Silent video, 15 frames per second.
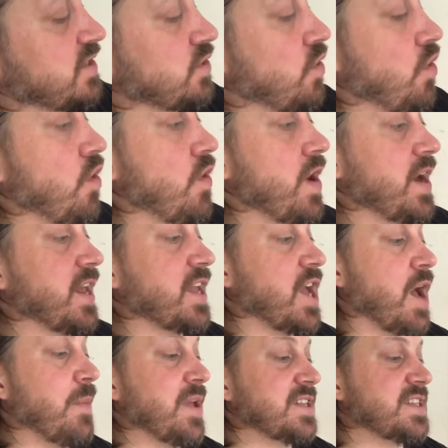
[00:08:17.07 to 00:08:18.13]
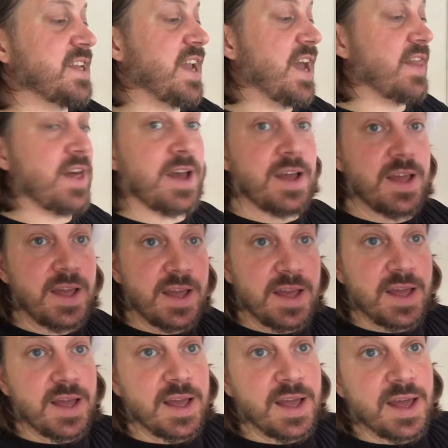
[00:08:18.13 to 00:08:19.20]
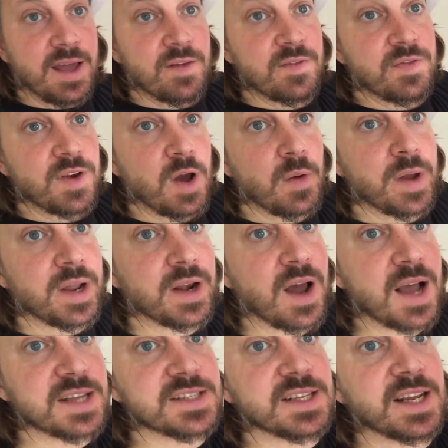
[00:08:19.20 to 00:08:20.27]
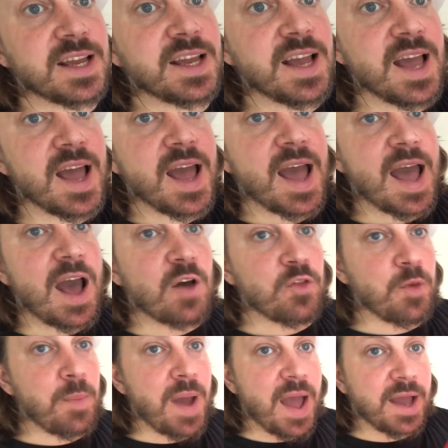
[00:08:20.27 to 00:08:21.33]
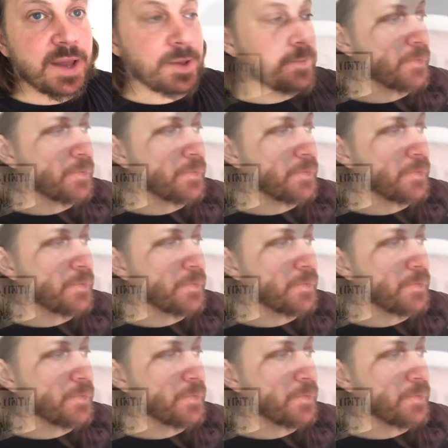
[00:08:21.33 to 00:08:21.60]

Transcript: already coming together and flowing nicely out the back.